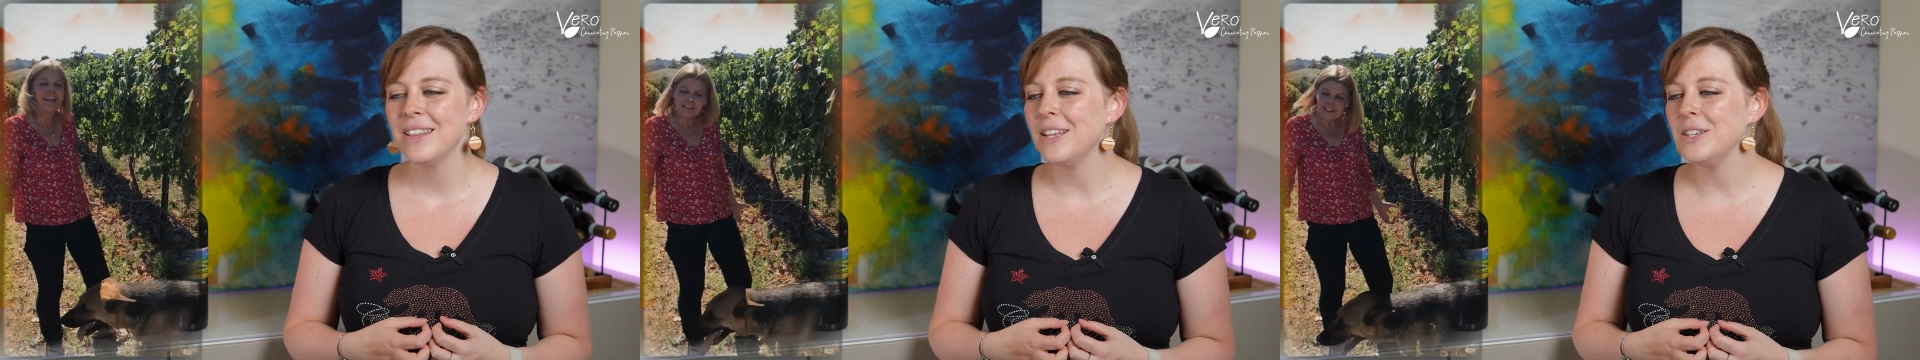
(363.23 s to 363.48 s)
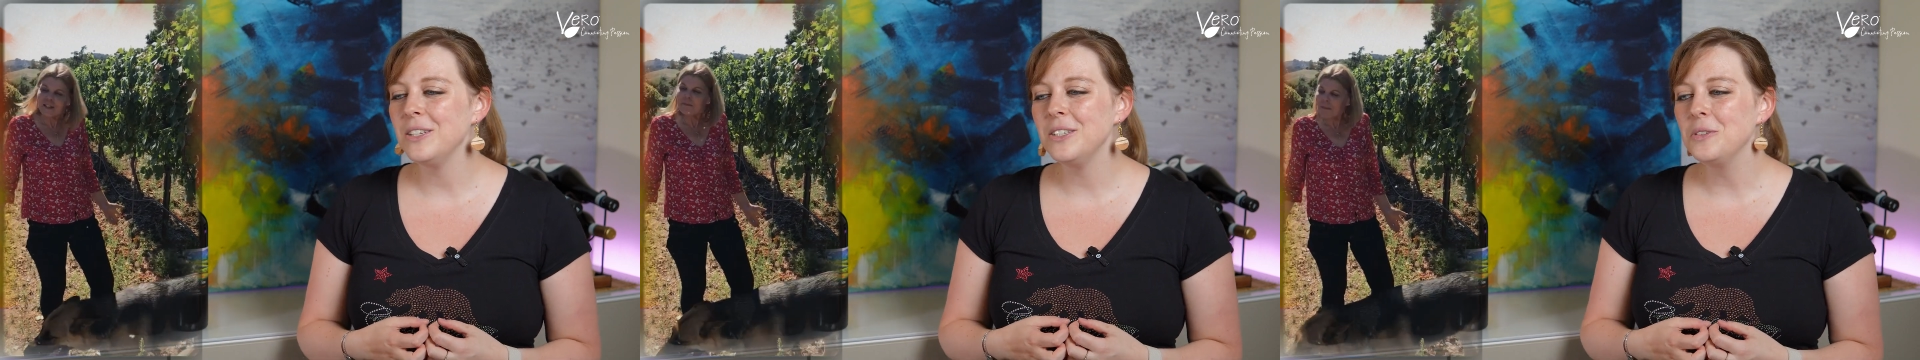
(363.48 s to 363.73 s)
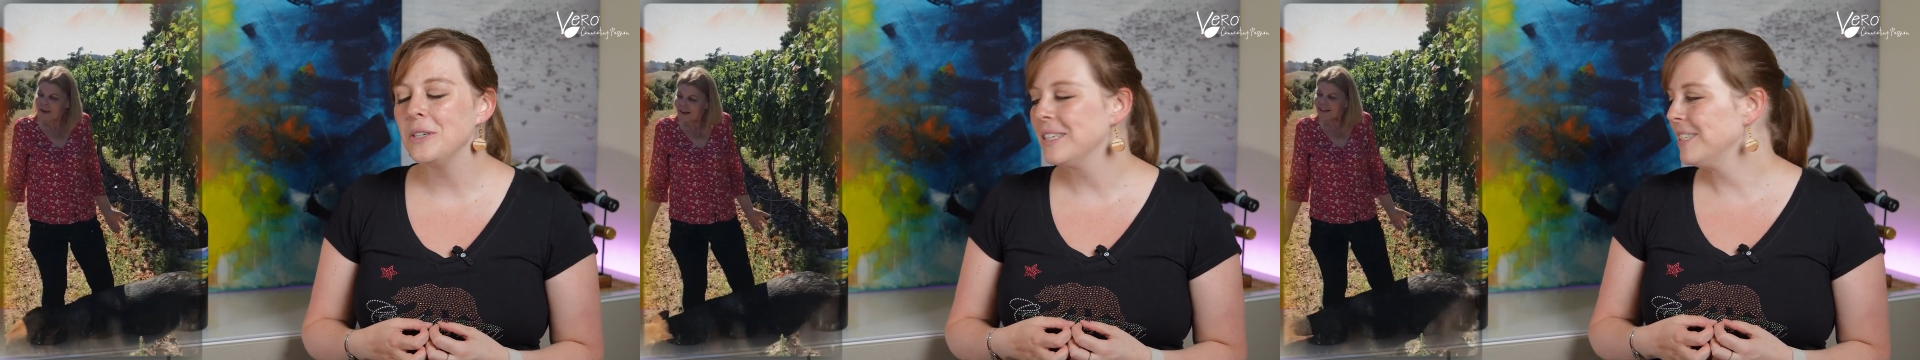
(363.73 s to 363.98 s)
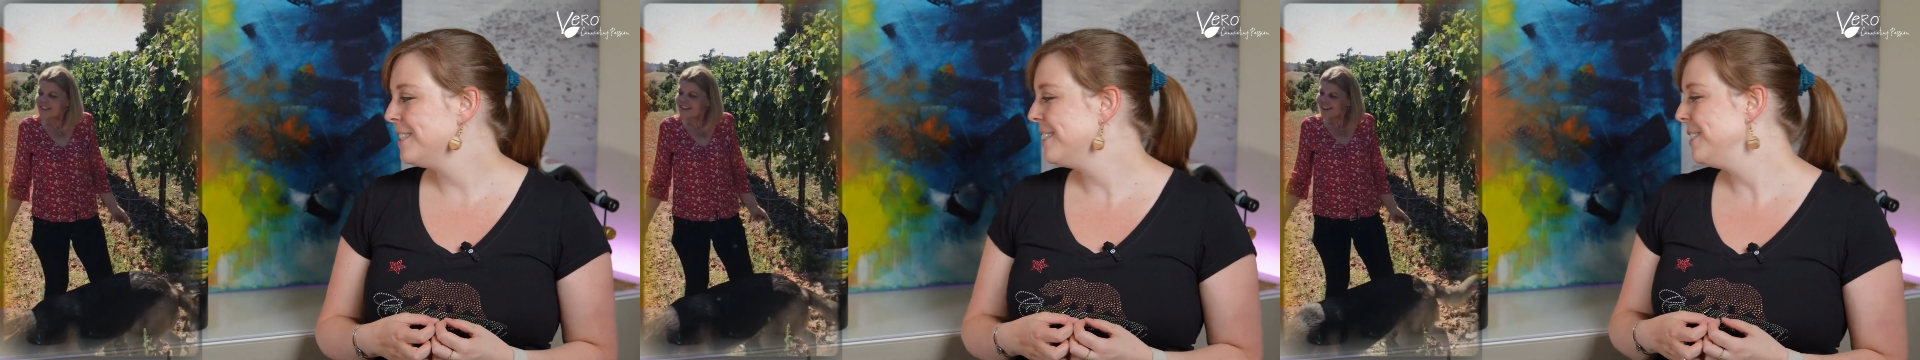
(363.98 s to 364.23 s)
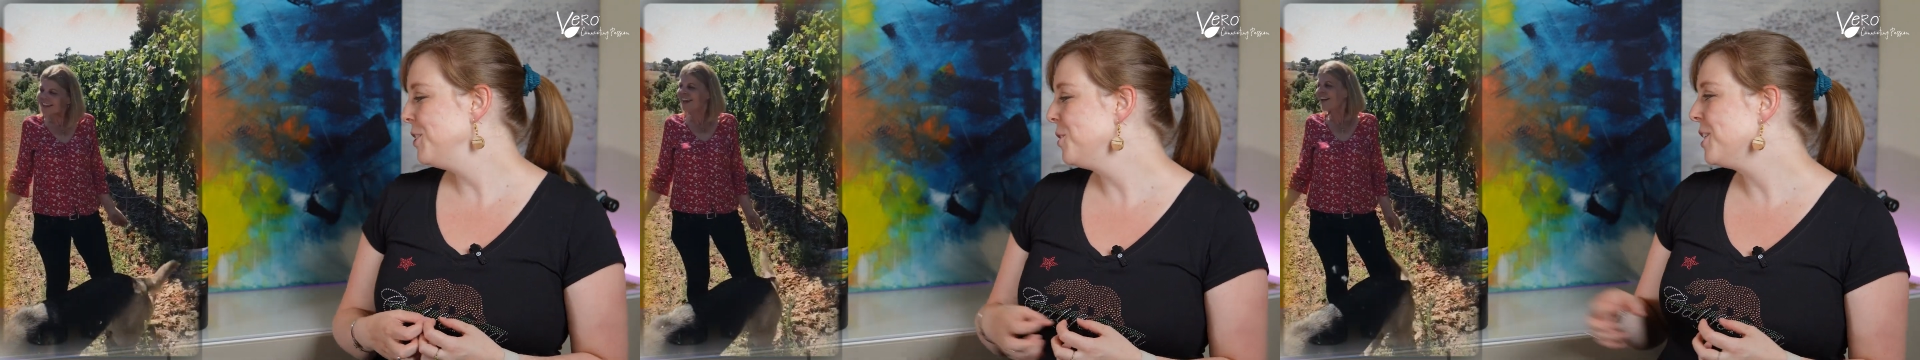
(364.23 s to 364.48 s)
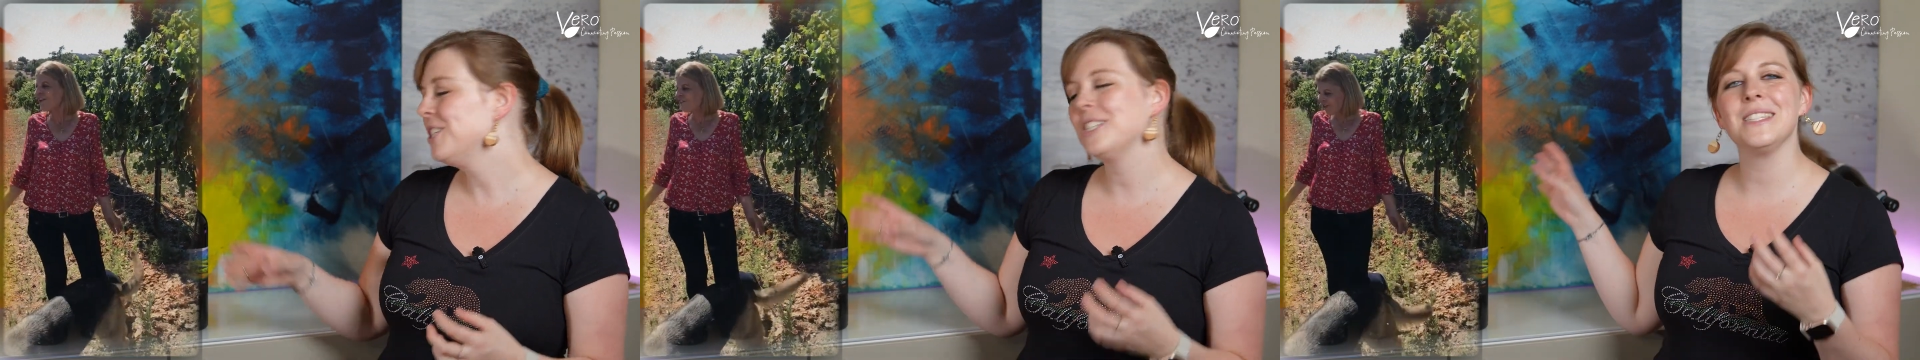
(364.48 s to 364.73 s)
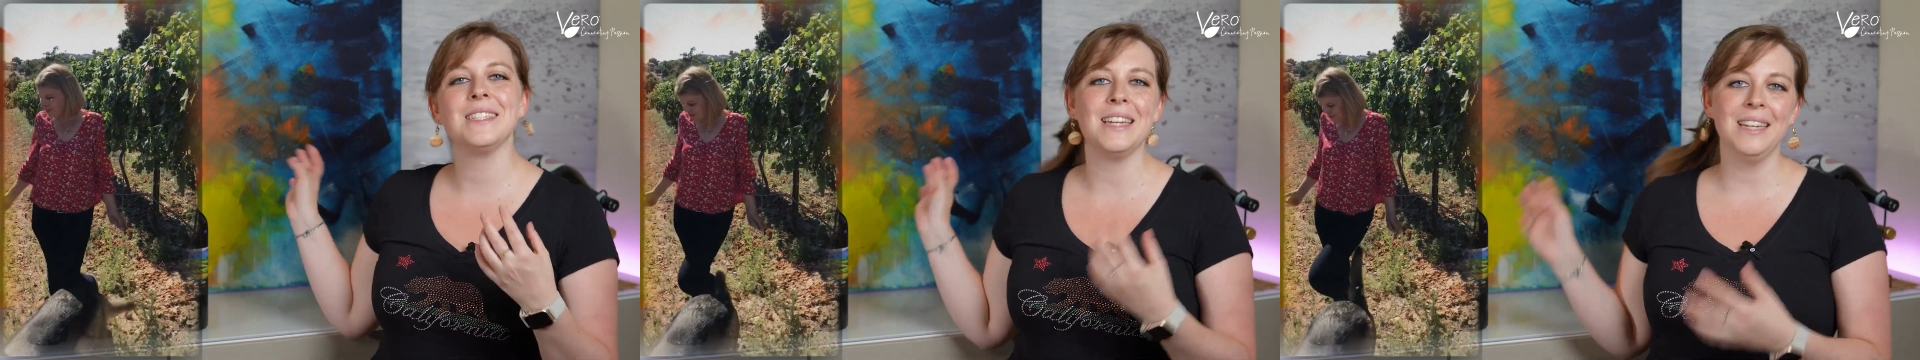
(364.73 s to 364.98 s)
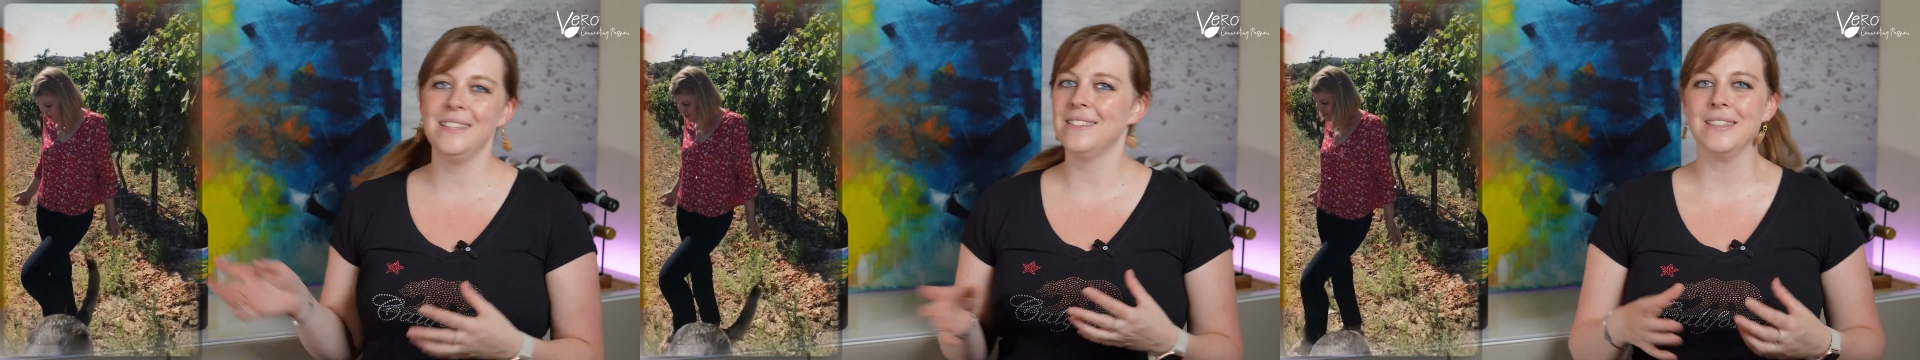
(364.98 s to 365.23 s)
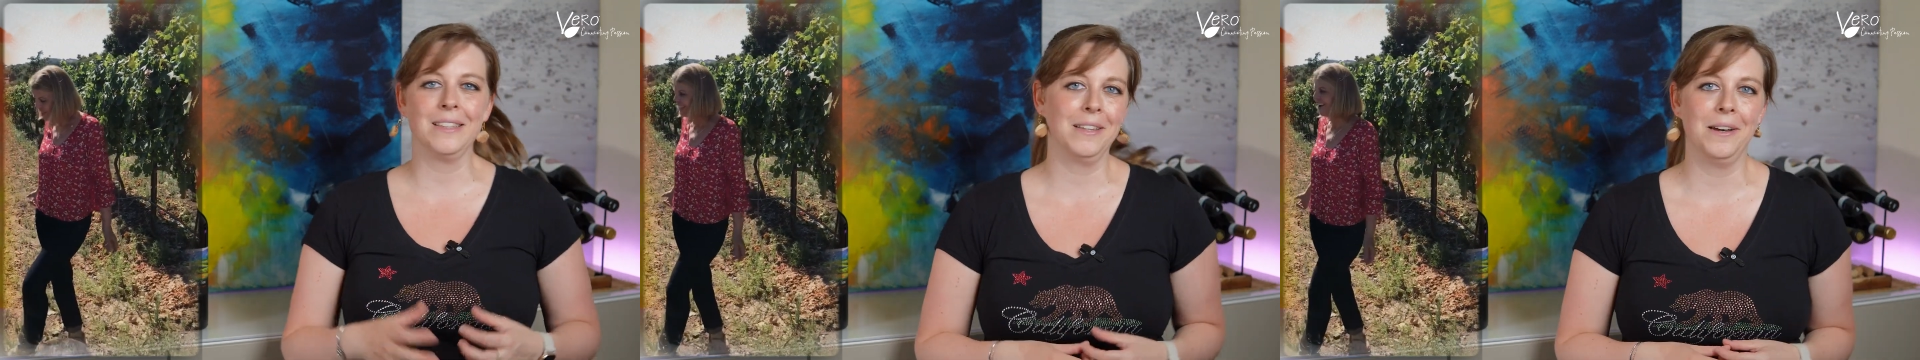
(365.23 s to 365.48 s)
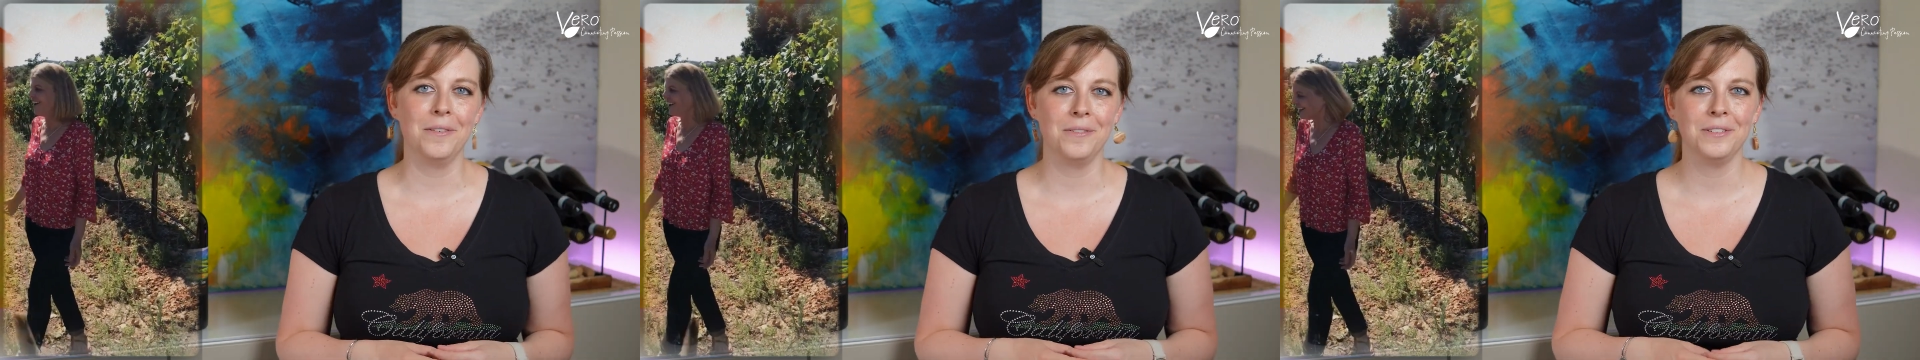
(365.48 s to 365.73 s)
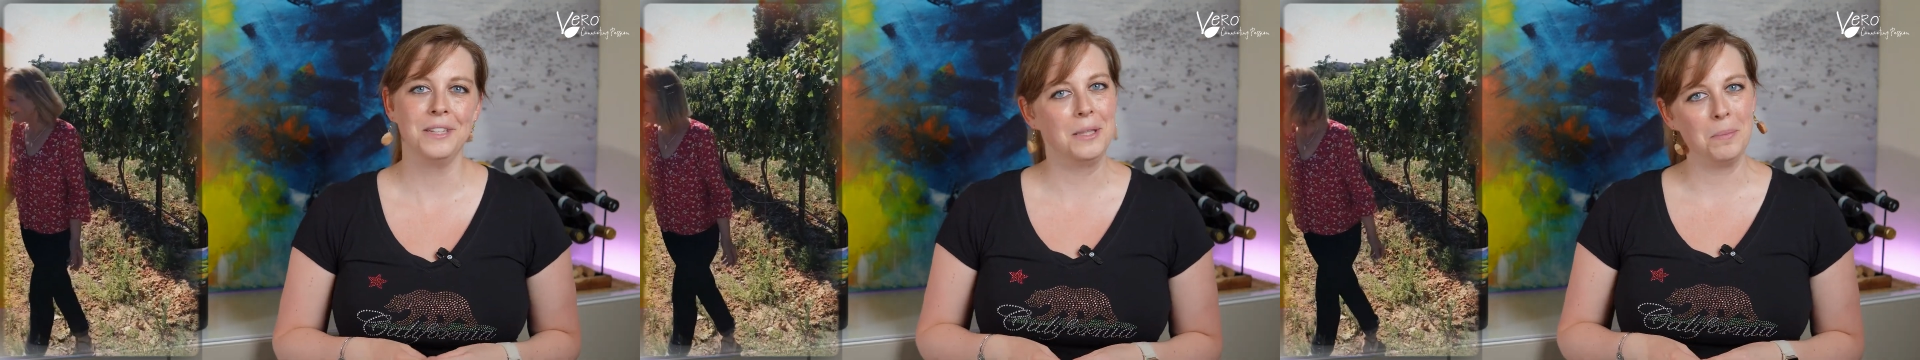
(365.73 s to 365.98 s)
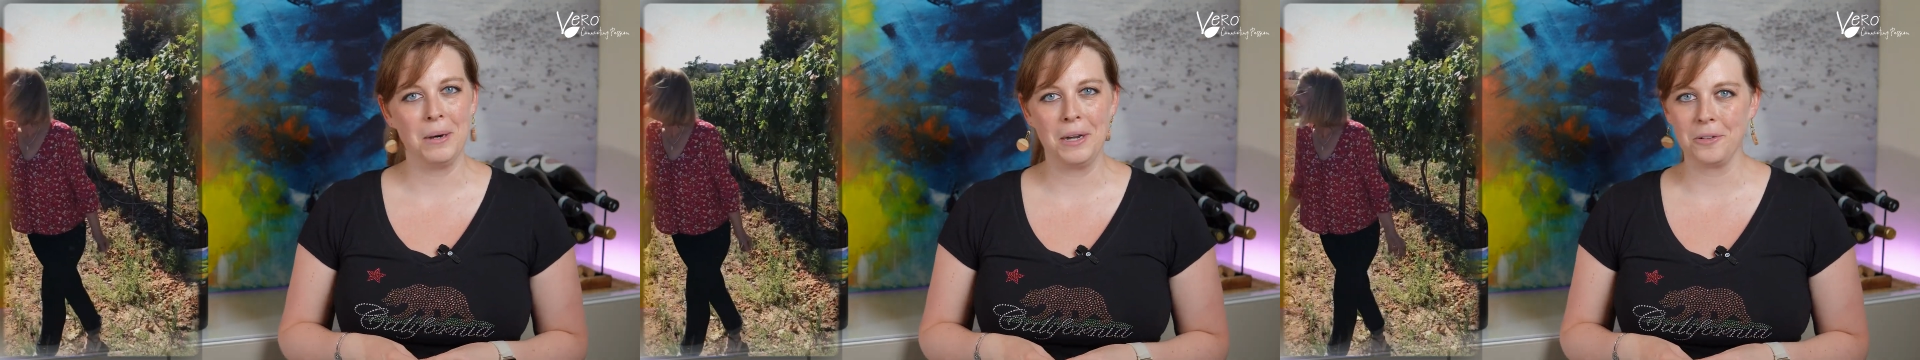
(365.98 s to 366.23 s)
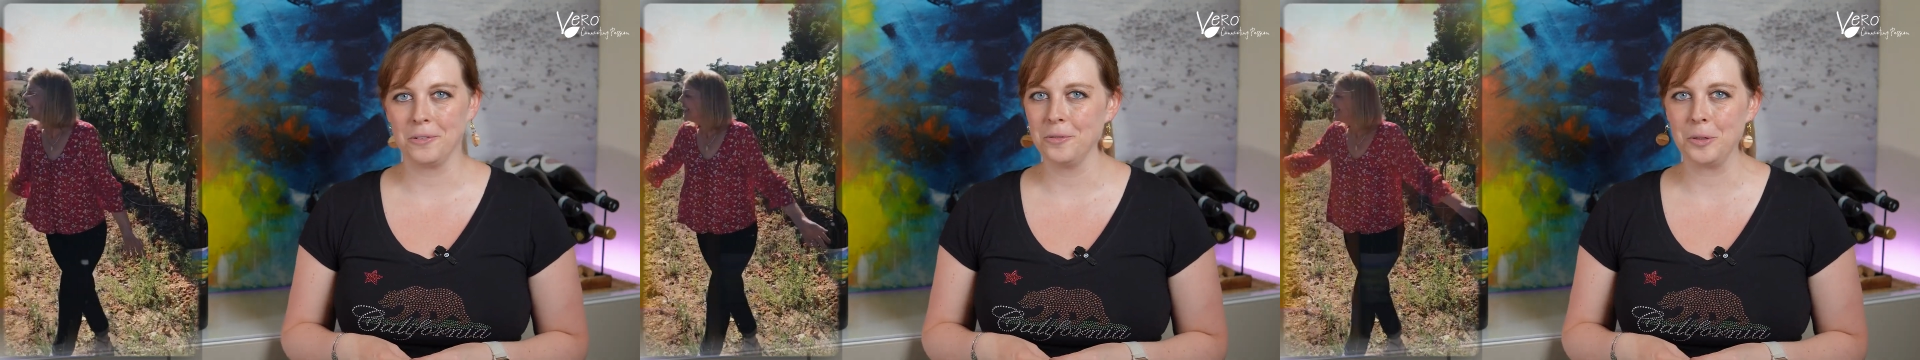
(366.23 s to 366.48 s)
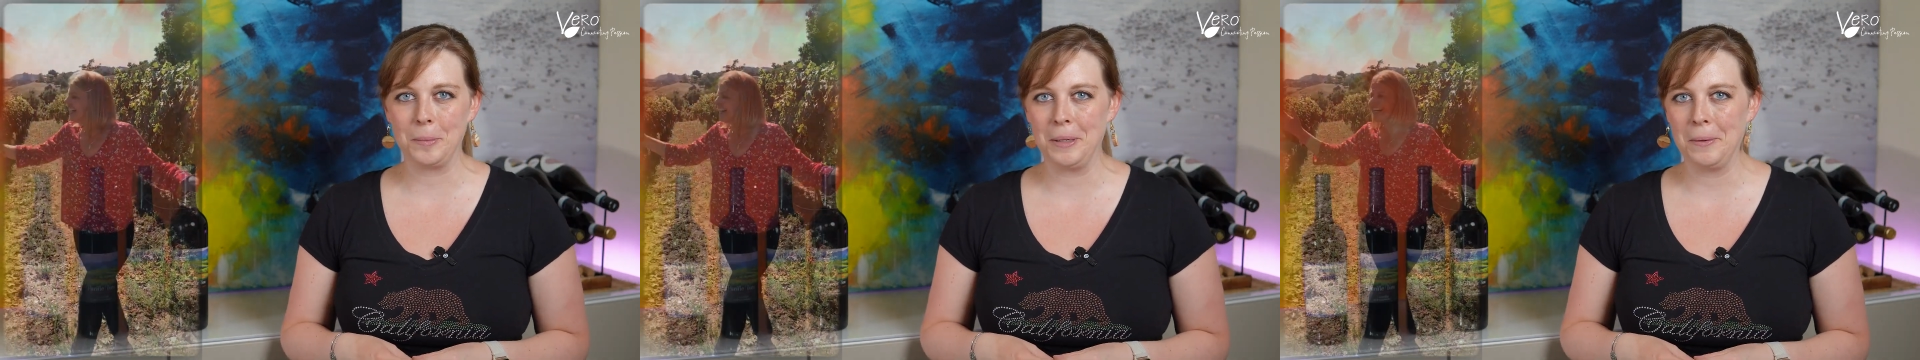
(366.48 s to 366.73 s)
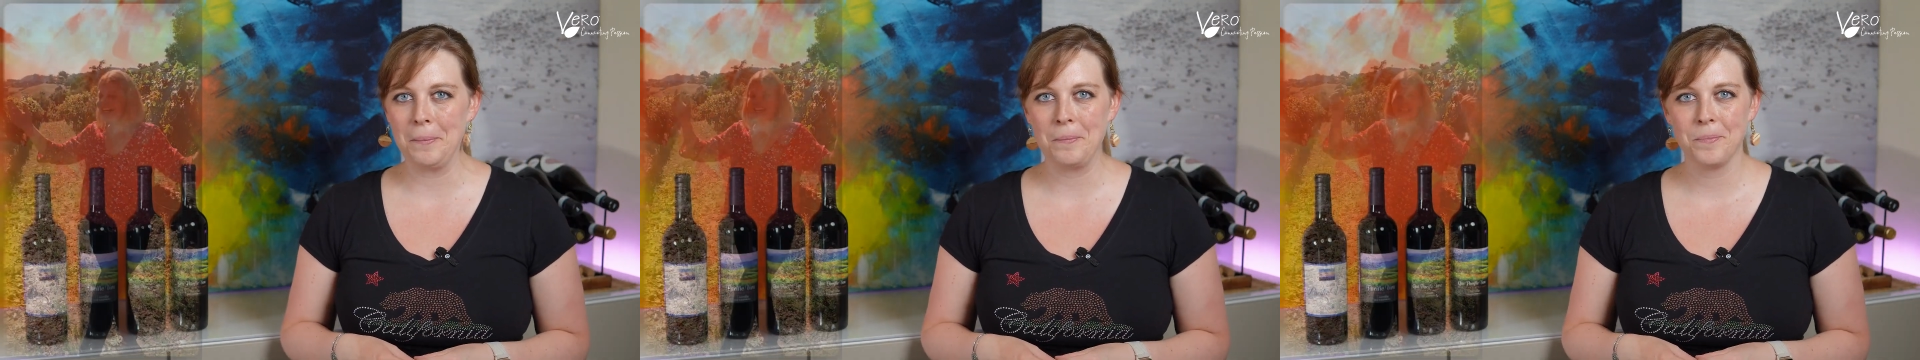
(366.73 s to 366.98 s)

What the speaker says: that you can just taste the love in the bottle for me.